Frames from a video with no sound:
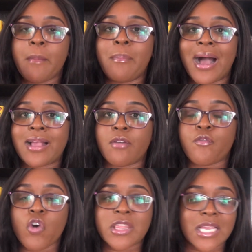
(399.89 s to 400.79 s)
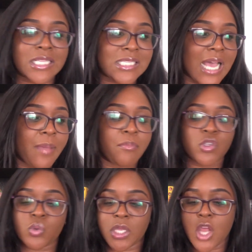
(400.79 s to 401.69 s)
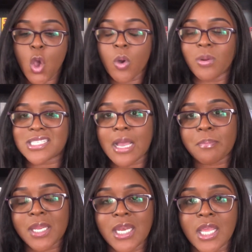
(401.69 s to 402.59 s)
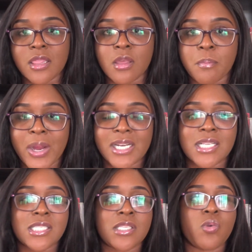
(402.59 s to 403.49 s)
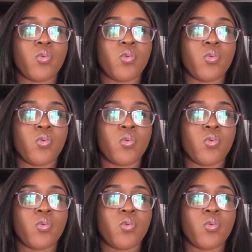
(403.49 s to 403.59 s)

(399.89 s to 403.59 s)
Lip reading: back and forth in time between what was happening in the pregnancy